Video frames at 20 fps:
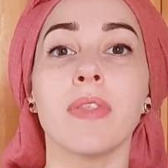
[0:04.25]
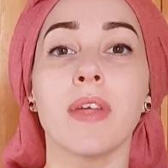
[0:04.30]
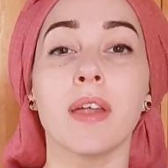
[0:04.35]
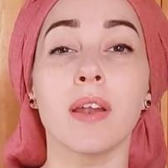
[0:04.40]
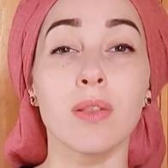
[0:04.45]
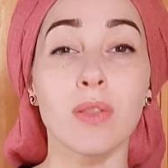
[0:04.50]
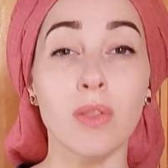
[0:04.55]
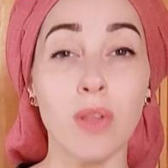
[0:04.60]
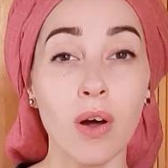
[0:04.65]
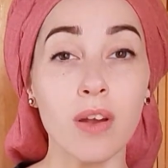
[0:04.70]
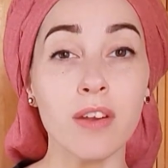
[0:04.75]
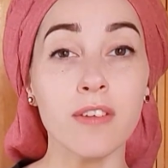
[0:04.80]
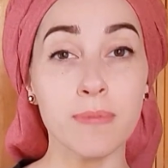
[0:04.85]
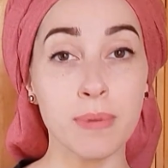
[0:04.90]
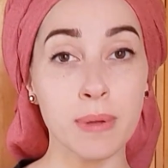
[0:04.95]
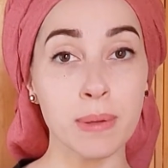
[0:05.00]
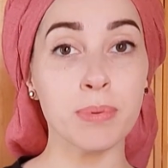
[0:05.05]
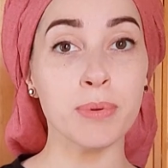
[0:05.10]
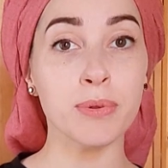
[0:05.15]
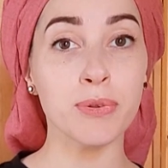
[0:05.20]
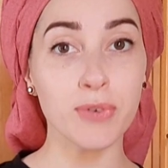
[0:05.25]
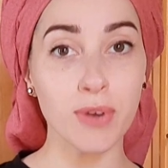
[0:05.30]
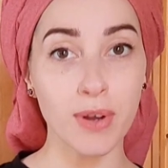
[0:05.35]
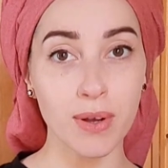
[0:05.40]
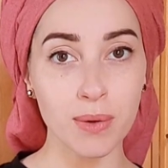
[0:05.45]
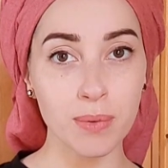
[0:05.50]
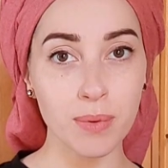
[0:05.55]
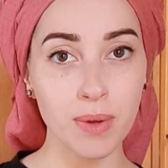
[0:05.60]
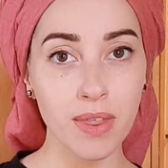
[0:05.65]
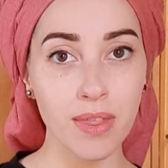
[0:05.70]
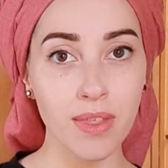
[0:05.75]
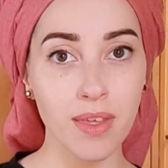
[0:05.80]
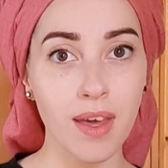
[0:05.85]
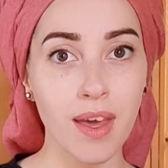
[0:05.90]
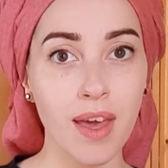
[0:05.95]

that a lot of people struggle with,